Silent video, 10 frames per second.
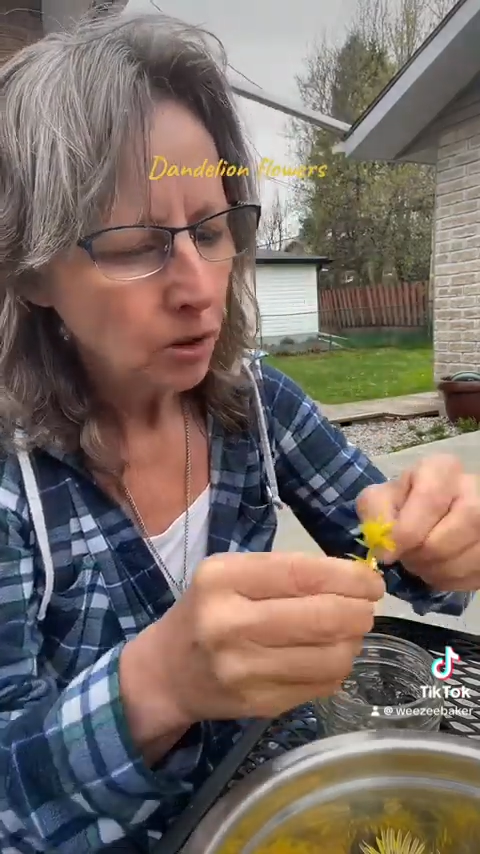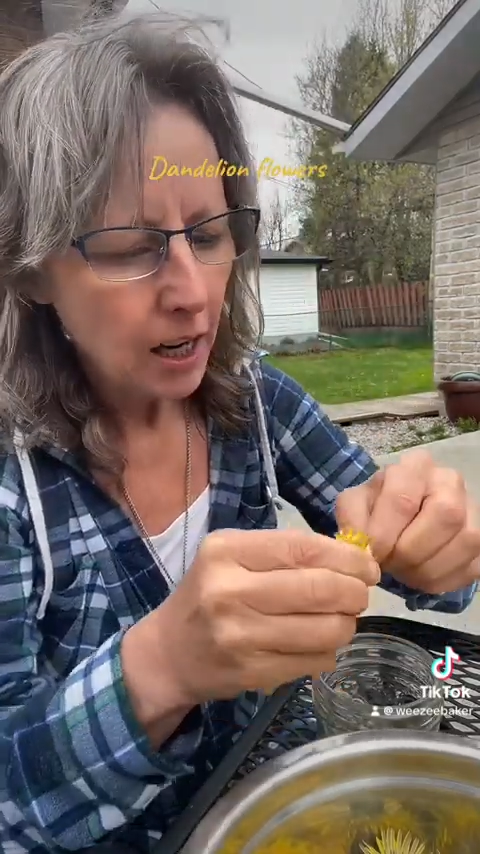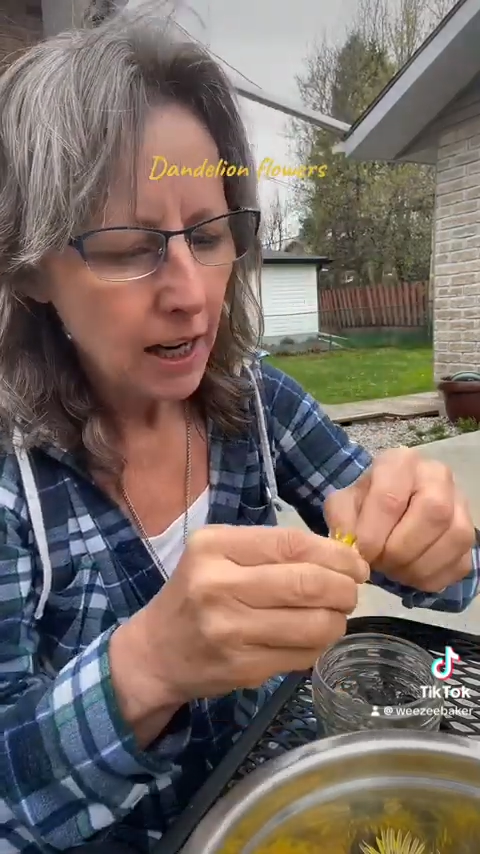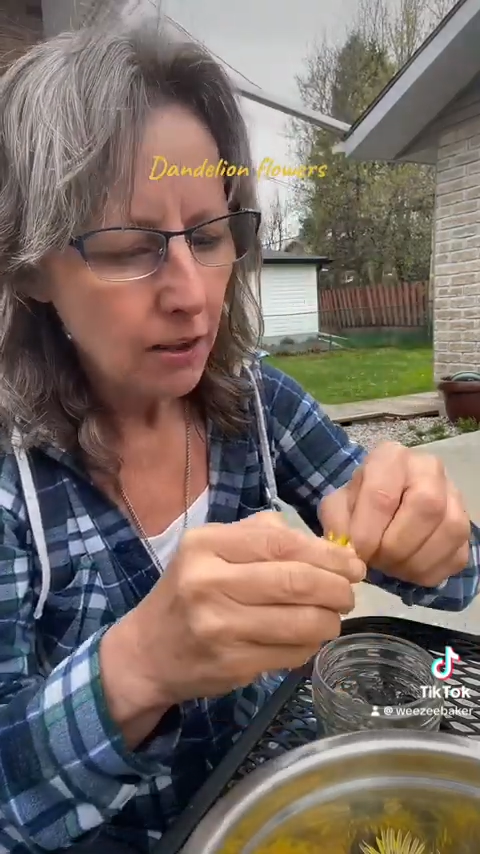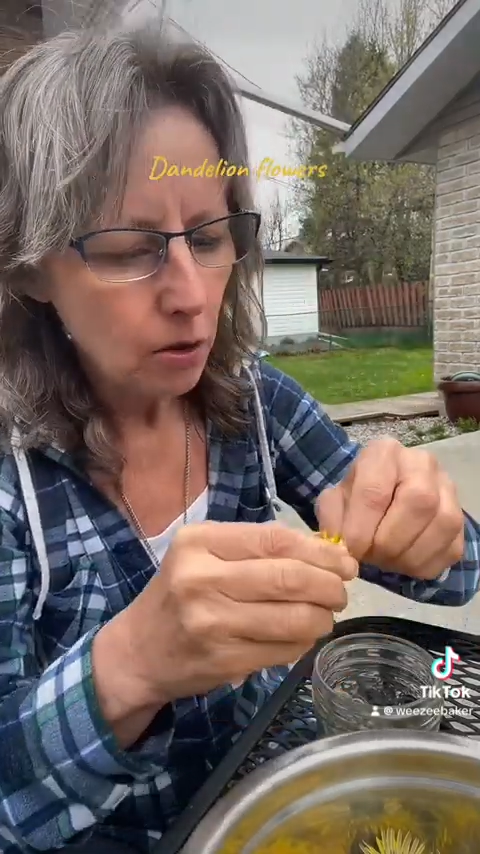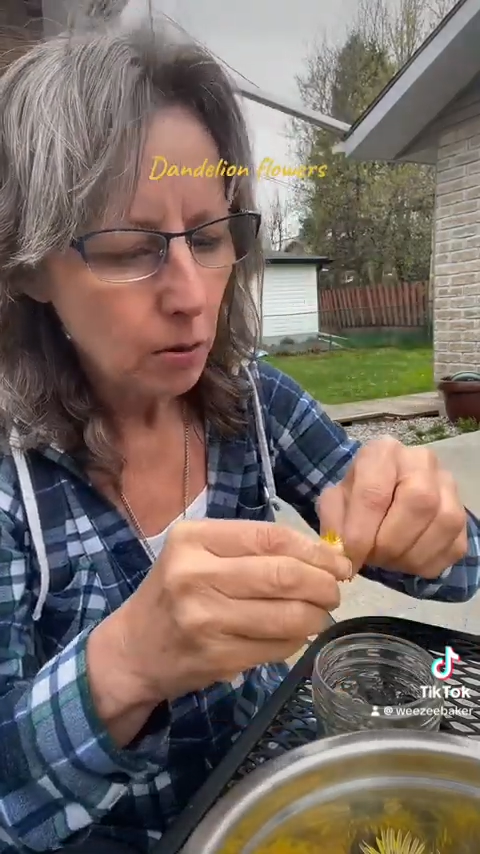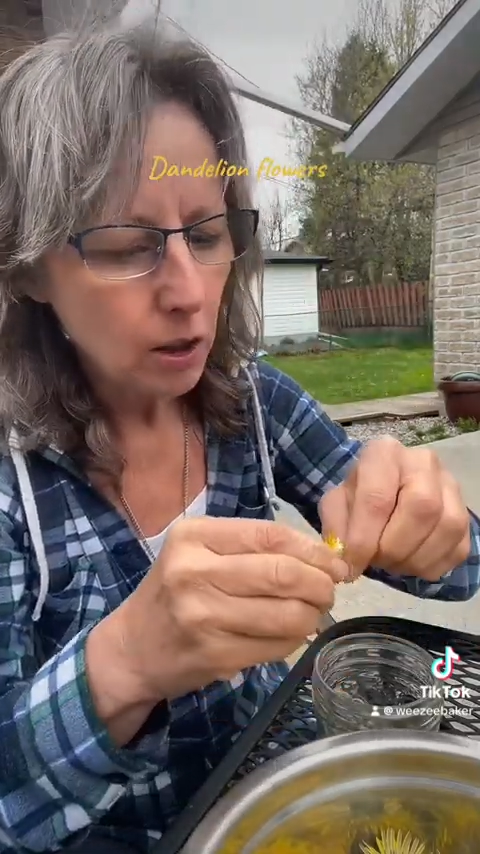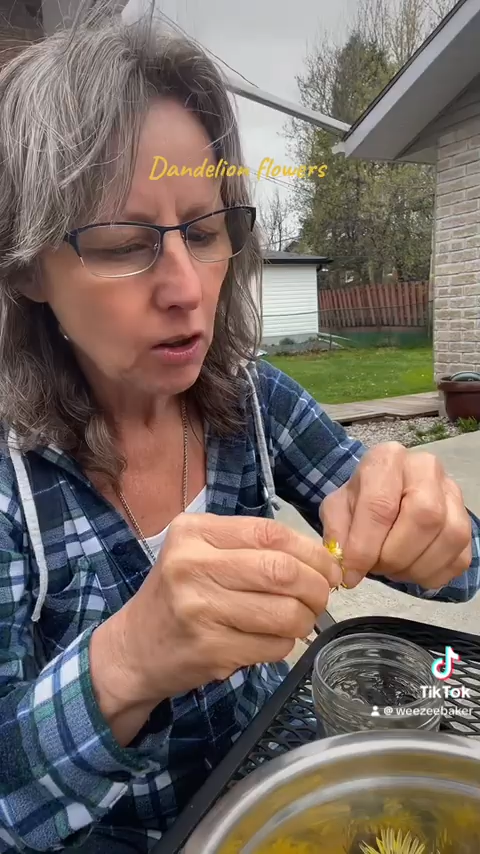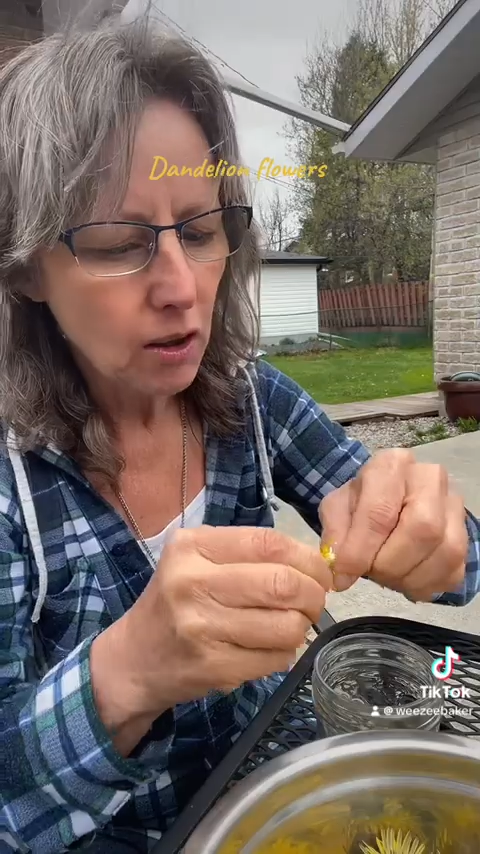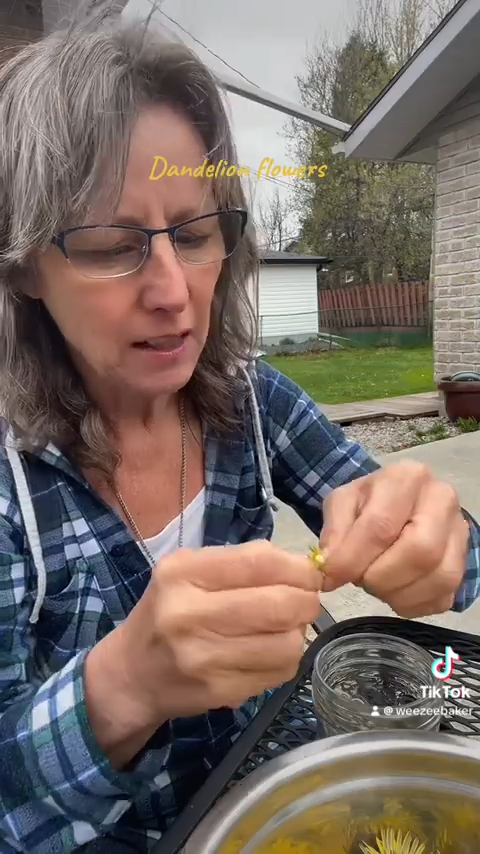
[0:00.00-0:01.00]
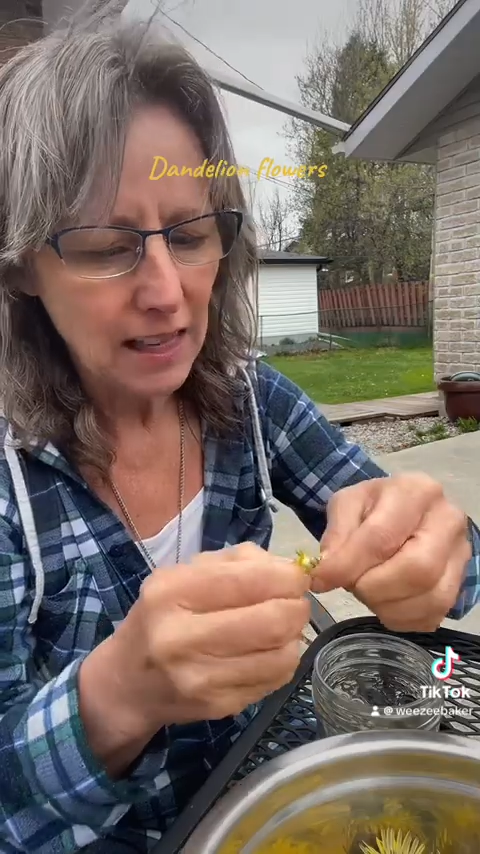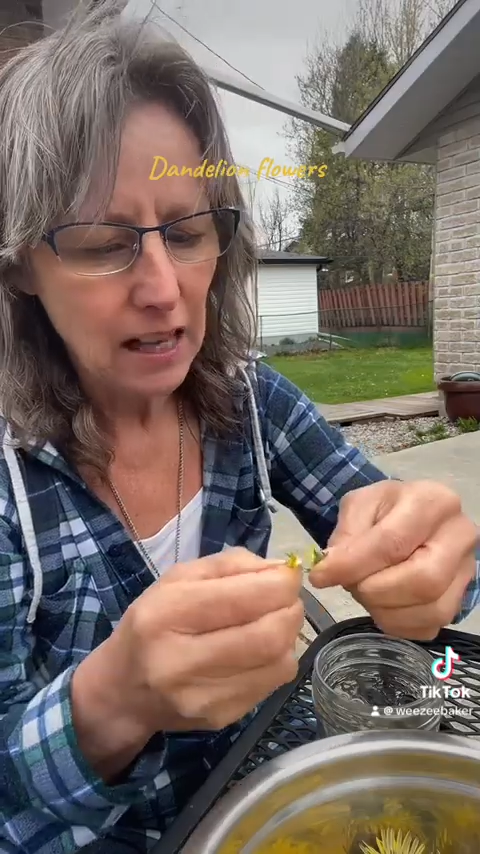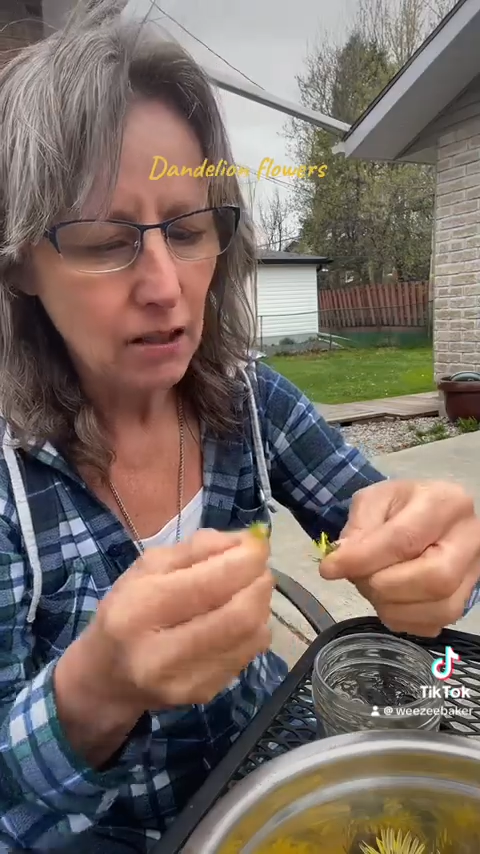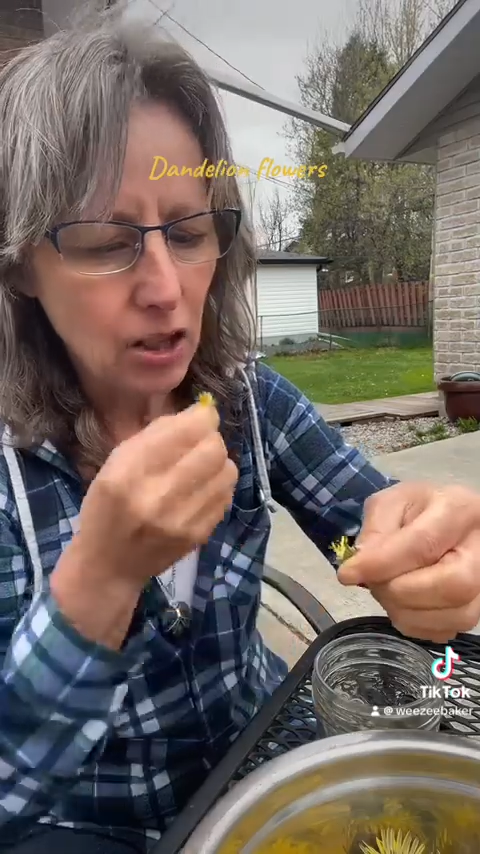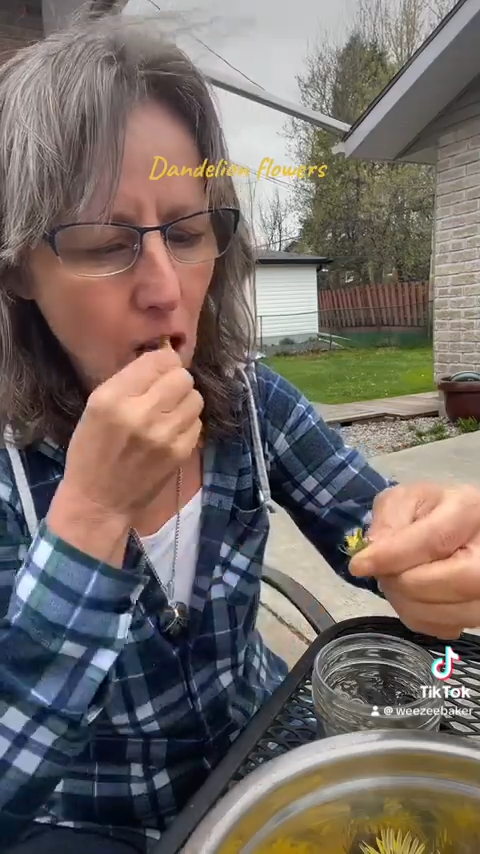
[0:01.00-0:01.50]
And they're really good on
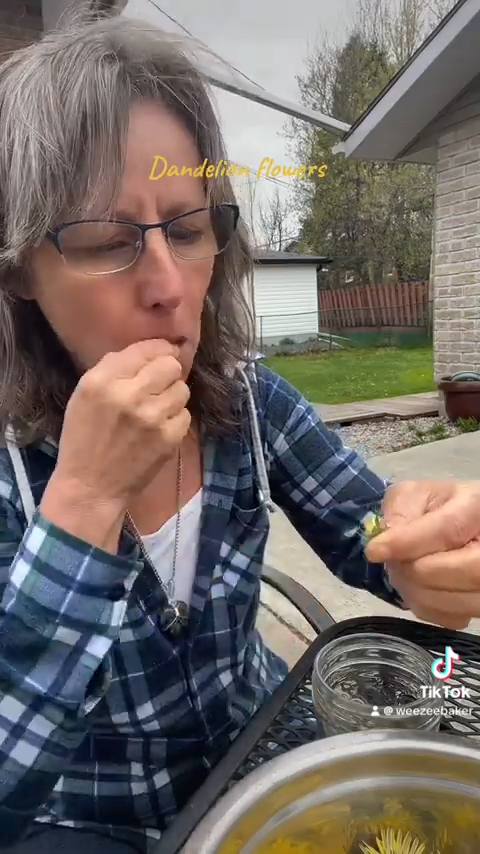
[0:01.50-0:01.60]
salads.